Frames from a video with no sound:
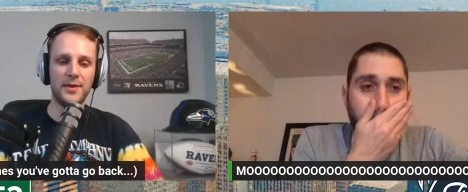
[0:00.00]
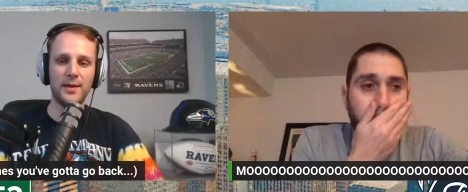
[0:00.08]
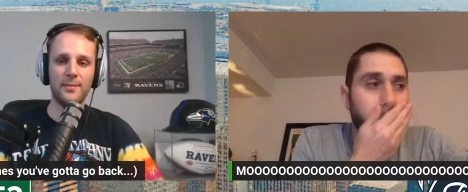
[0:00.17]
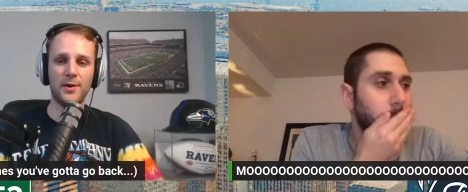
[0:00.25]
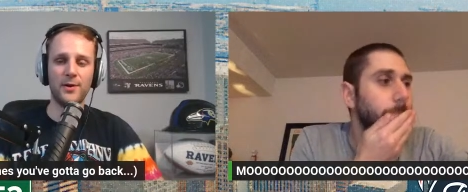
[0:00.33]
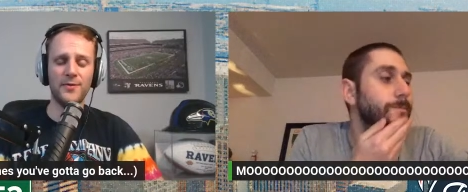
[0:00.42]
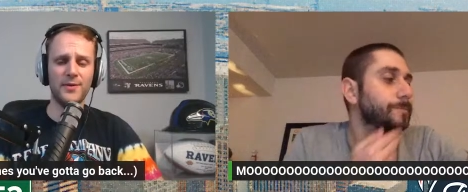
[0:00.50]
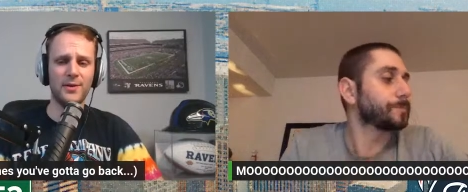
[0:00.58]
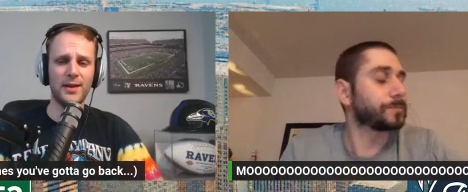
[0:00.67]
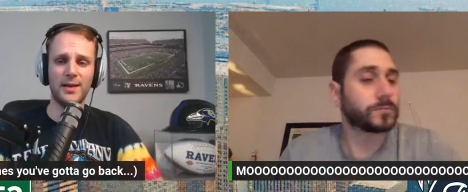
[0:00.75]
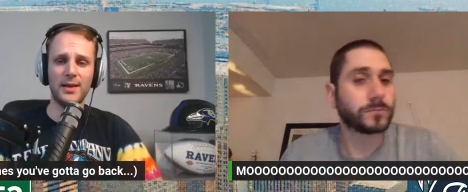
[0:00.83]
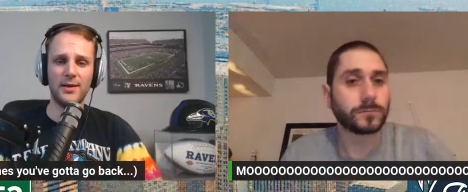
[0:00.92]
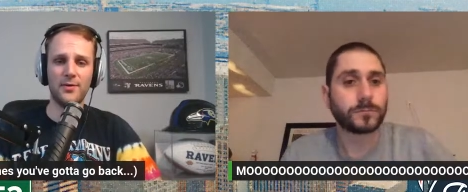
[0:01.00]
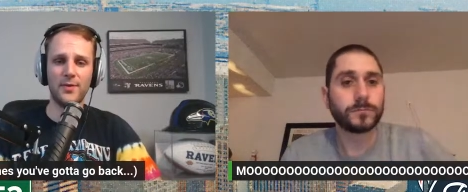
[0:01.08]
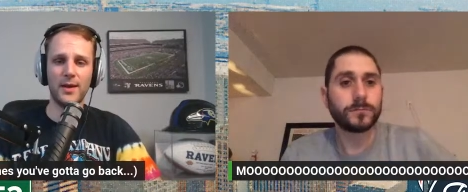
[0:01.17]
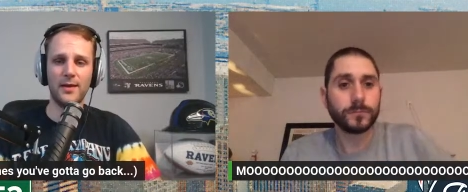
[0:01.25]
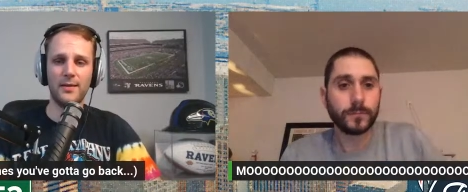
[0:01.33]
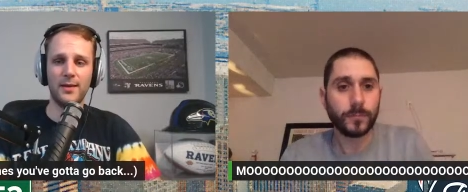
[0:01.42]
Speaker 1: but also like you know they
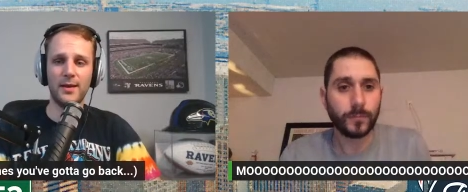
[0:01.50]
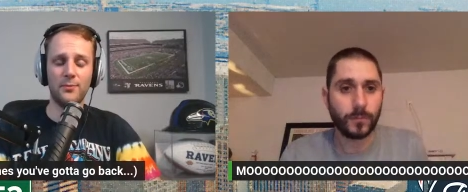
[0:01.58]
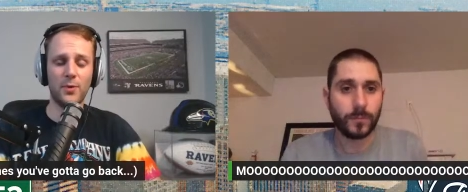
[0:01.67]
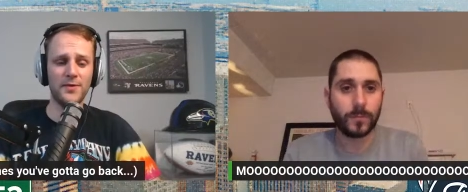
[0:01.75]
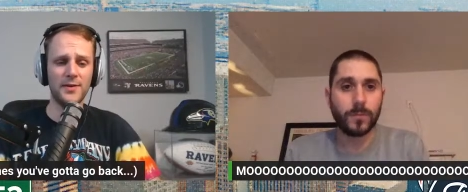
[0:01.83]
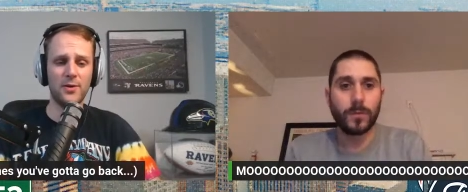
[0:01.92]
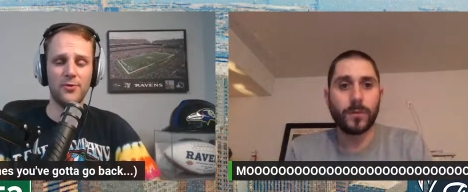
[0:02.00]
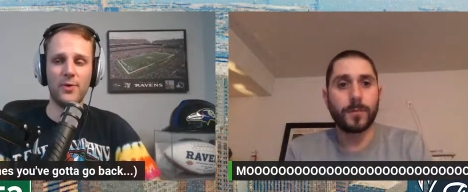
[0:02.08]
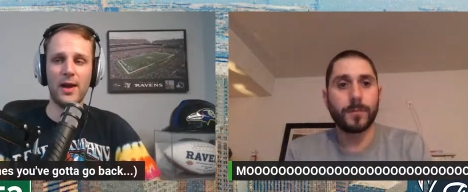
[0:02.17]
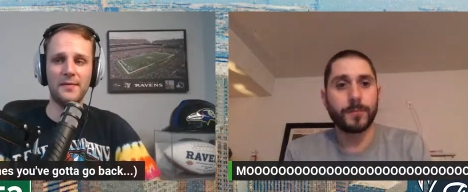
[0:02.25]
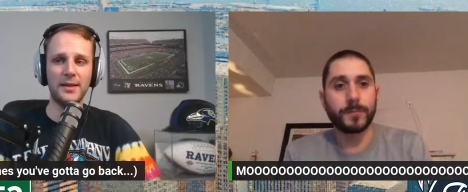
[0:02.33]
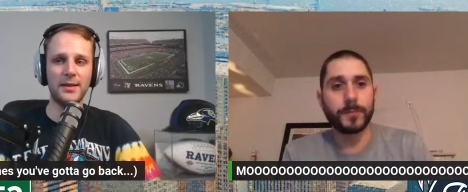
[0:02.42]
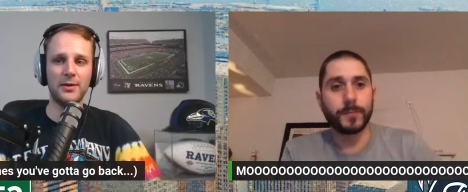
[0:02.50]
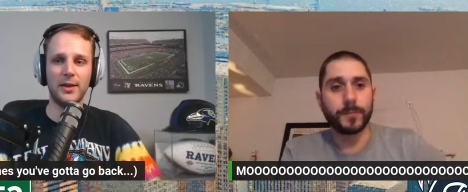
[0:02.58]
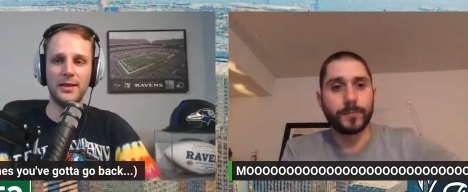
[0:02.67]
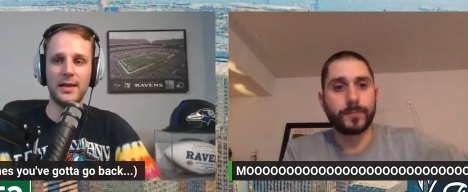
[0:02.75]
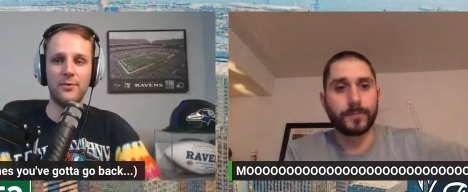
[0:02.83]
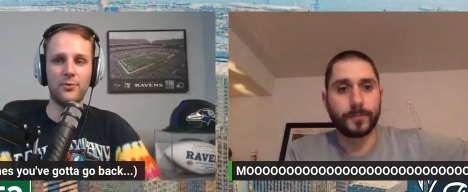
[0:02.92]
it wasn't all drafting there like they
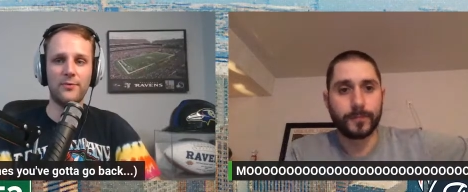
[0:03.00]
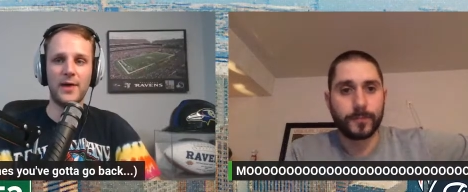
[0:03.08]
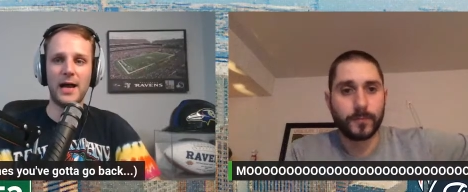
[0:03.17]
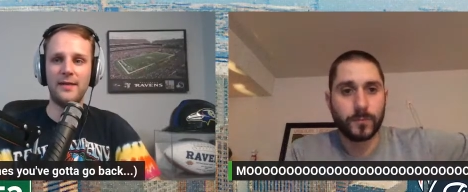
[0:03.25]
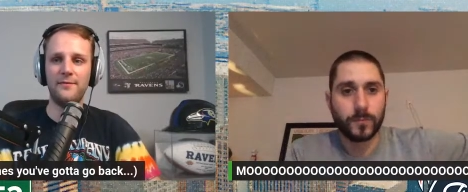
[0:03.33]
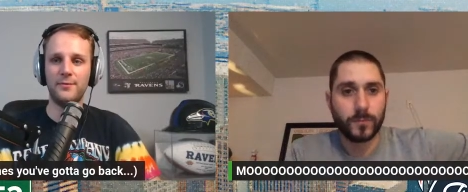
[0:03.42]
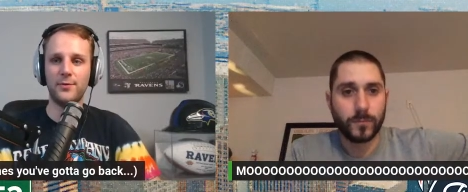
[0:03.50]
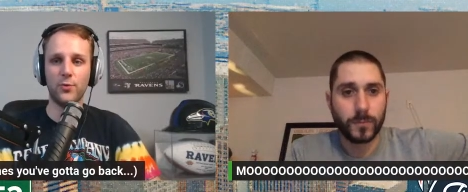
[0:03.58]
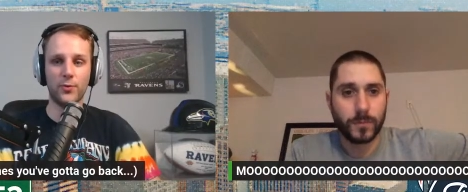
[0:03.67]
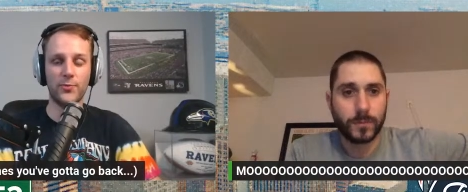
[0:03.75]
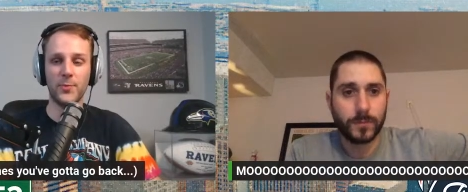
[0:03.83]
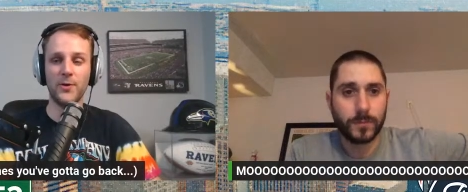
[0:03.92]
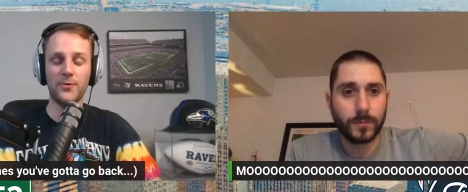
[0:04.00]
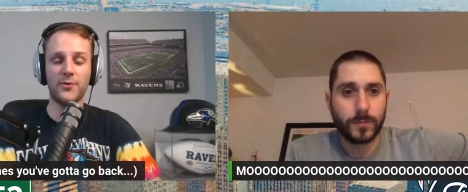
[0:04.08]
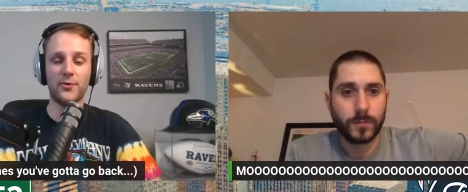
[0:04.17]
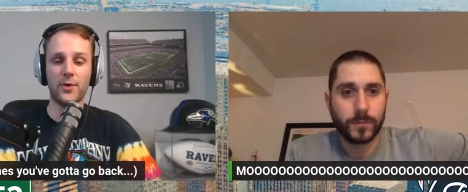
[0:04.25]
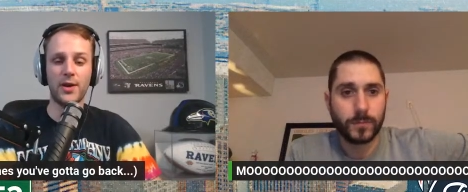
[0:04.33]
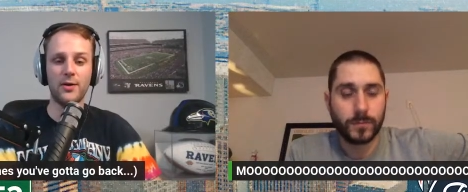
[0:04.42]
revived george springer's
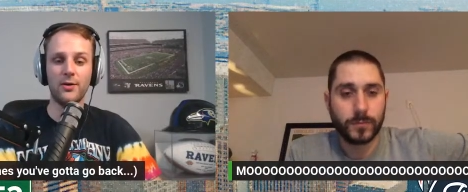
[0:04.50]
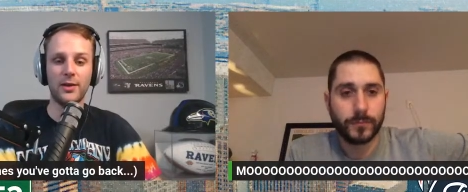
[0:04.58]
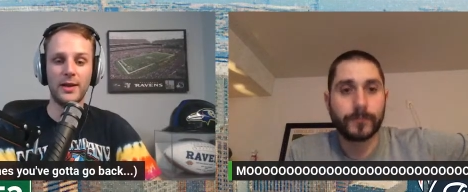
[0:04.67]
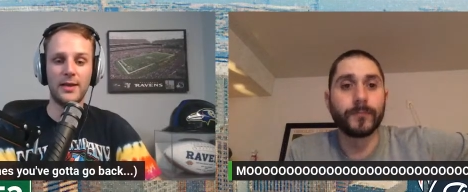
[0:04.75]
career like he mm-hmm.